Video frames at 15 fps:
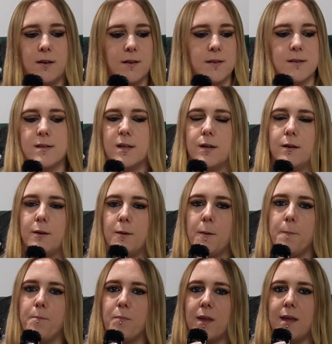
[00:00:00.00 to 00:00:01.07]
So
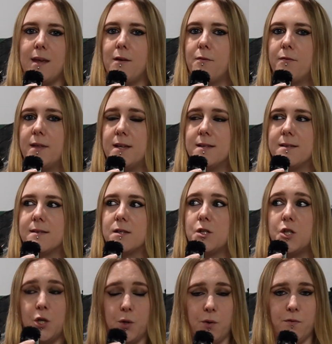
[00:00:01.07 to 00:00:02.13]
if there's
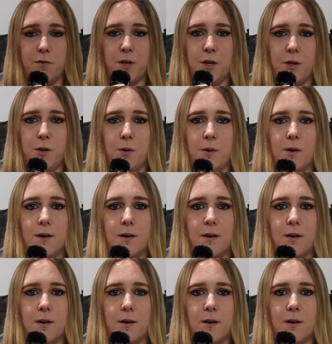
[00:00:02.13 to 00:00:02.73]
2 of you,